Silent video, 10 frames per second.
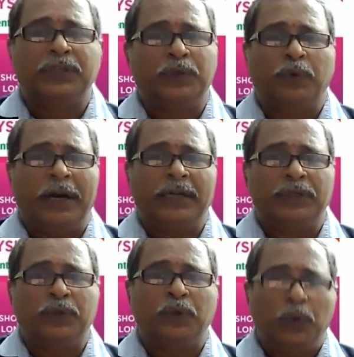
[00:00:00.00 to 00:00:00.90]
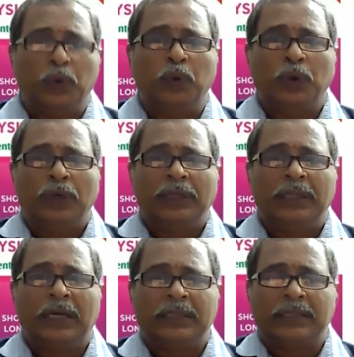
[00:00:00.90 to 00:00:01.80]
students to do
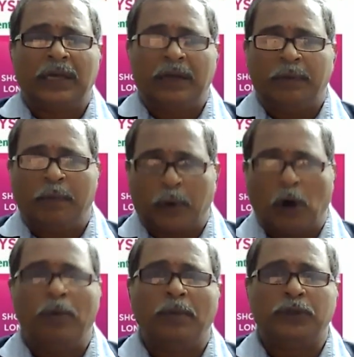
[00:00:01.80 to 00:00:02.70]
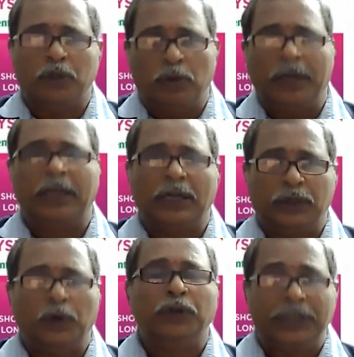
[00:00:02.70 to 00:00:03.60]
thus problems, numerical
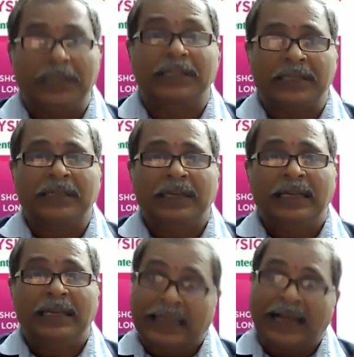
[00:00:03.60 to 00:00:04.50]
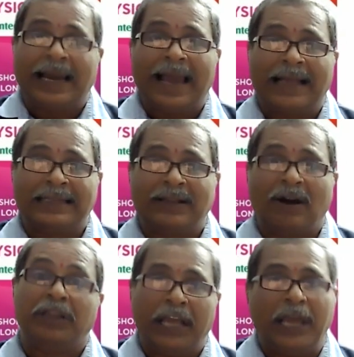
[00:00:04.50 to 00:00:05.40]
solutions in the class
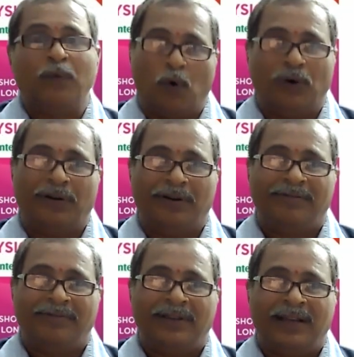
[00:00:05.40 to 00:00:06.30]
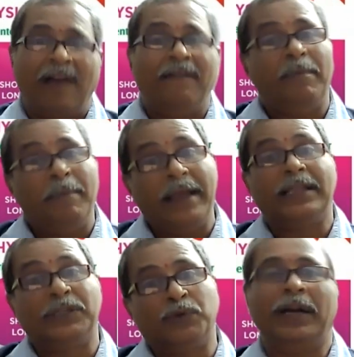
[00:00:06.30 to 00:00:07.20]
on their own. I will make
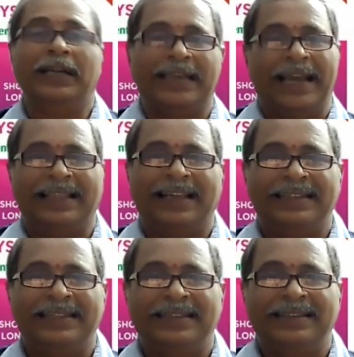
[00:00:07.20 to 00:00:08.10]
the students like that.